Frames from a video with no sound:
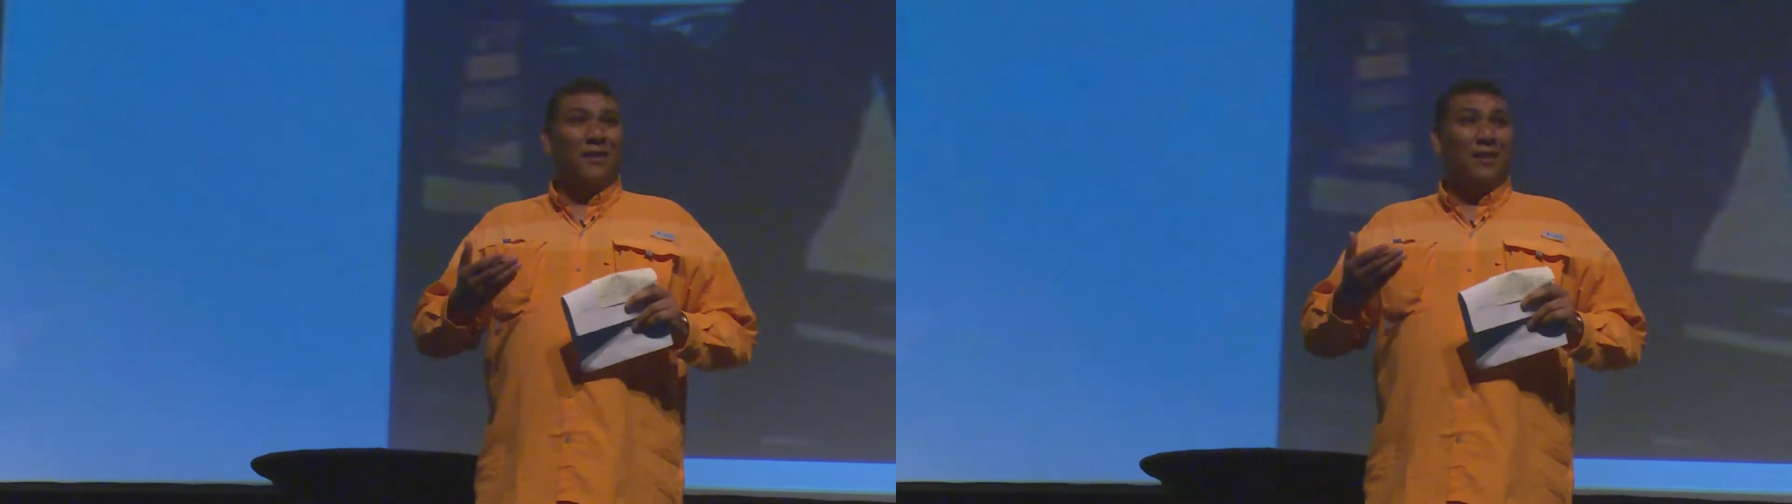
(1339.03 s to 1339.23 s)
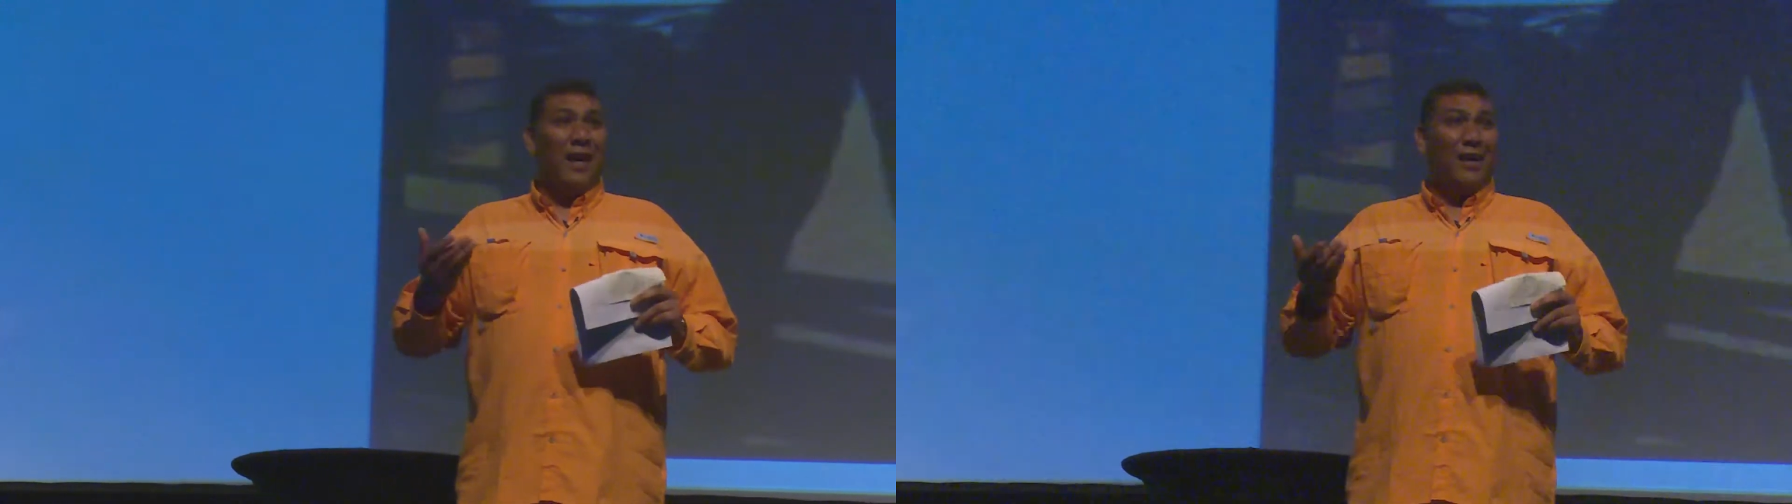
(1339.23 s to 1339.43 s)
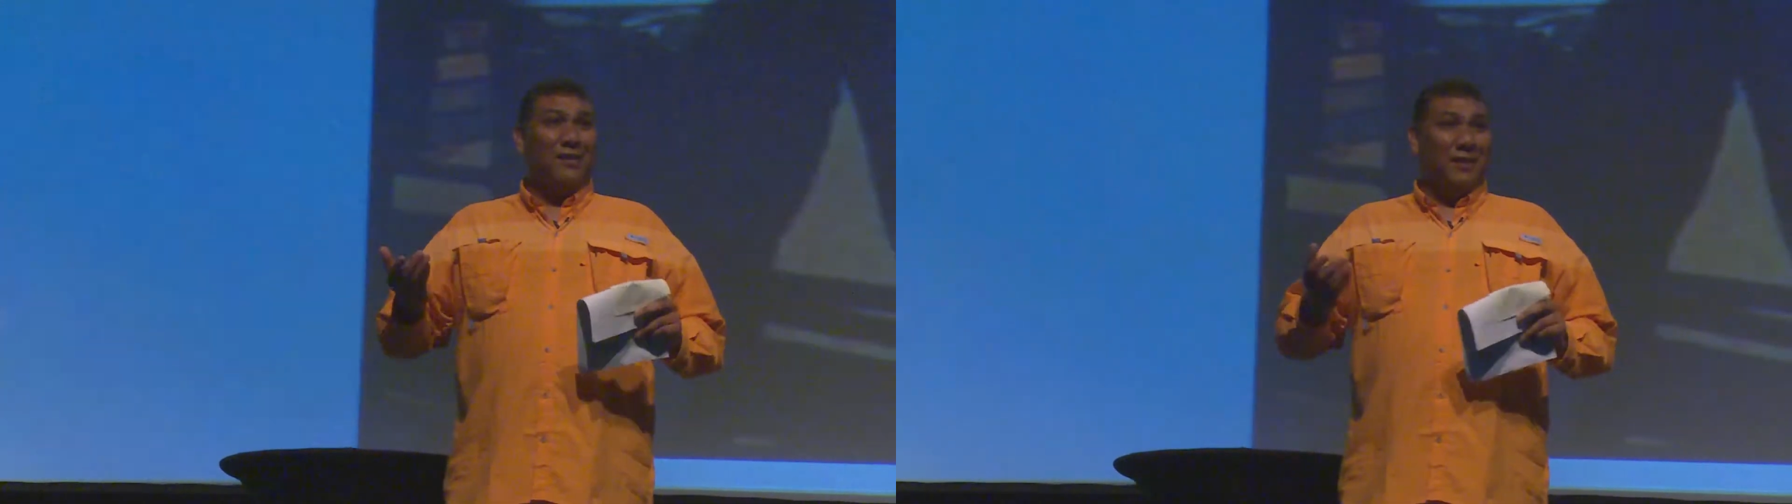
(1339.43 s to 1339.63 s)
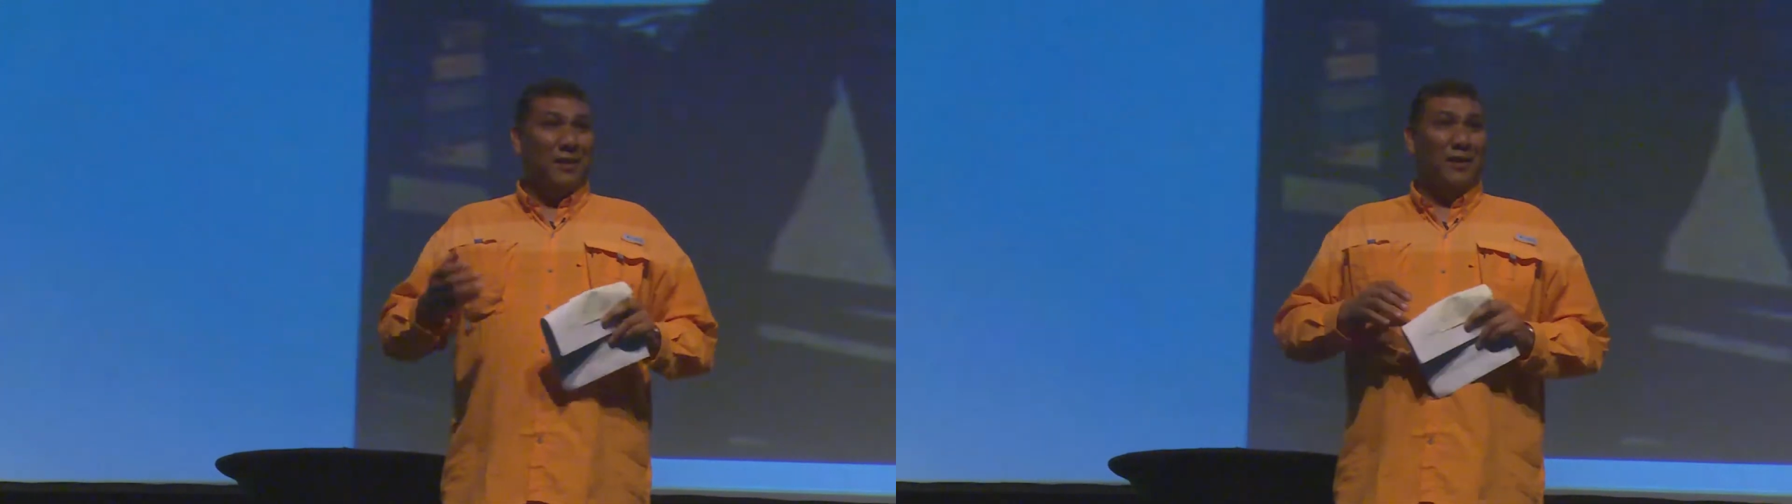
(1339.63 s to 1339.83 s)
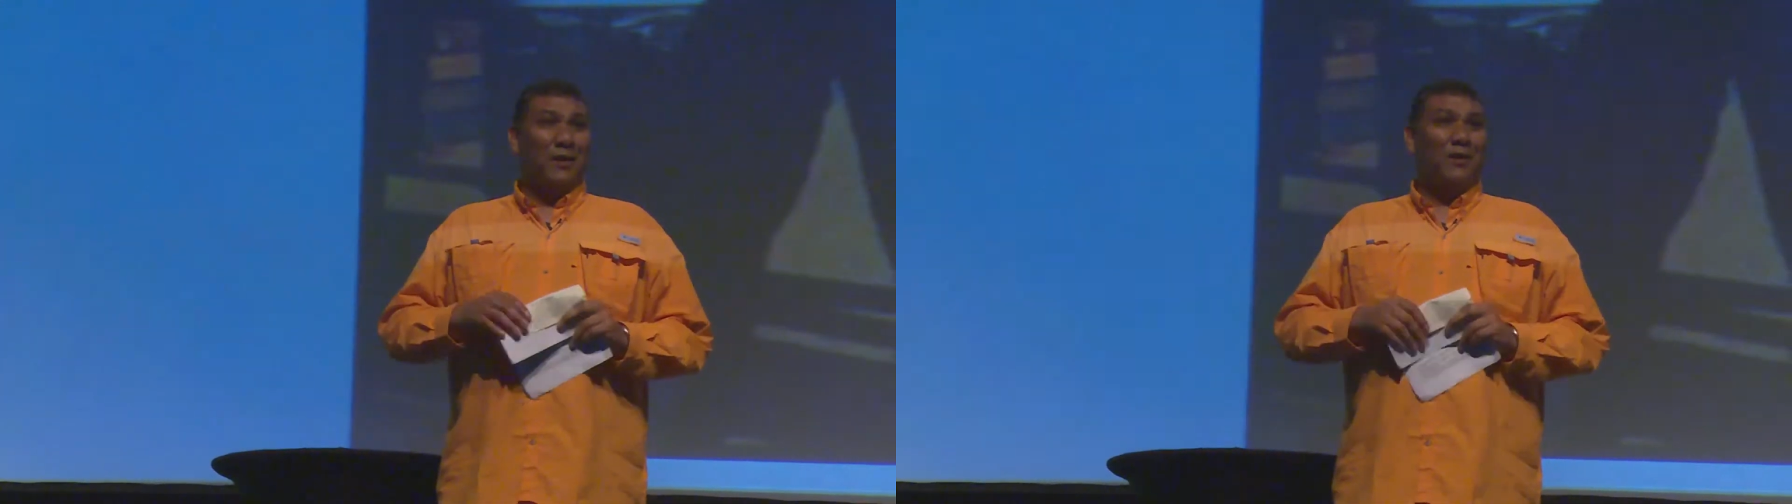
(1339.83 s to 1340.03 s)
the
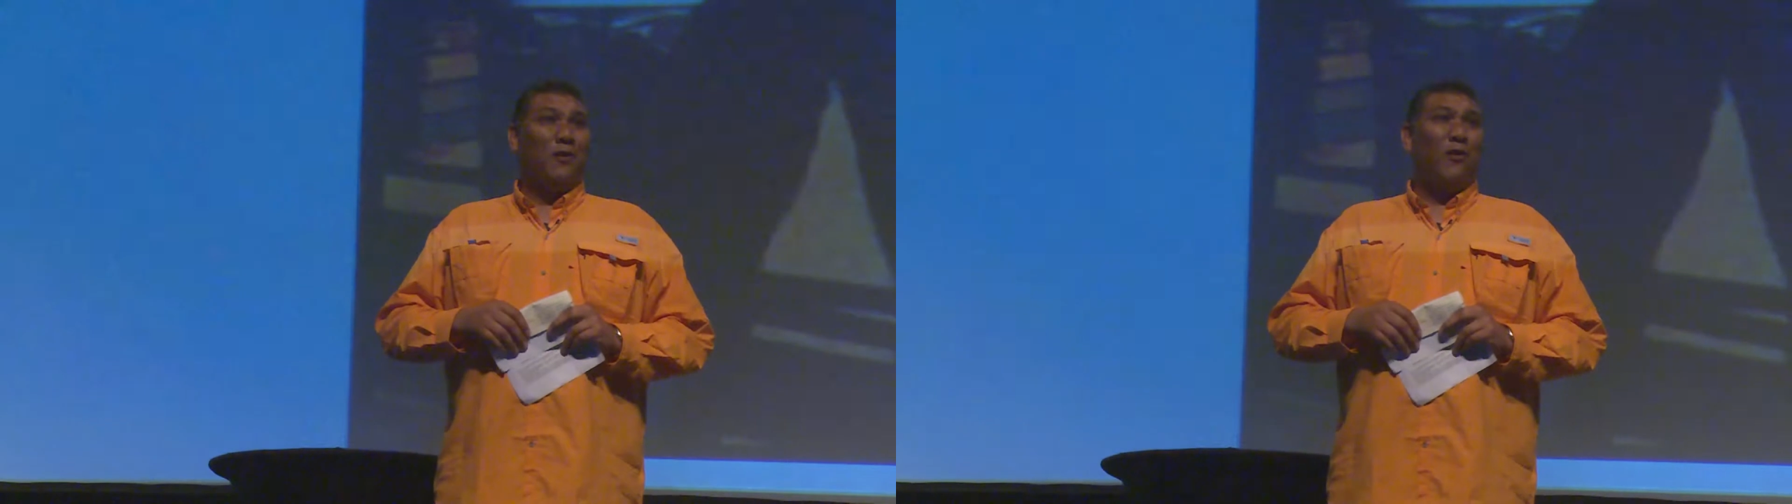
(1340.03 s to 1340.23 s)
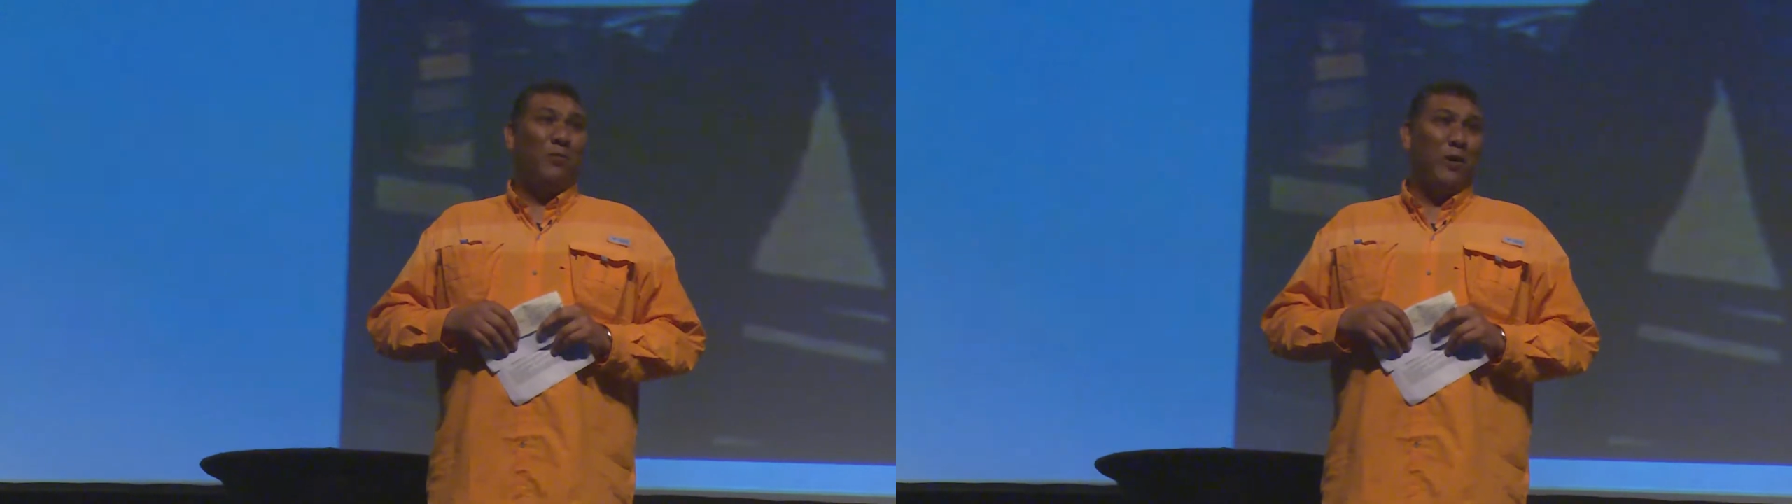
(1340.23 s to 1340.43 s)
idea of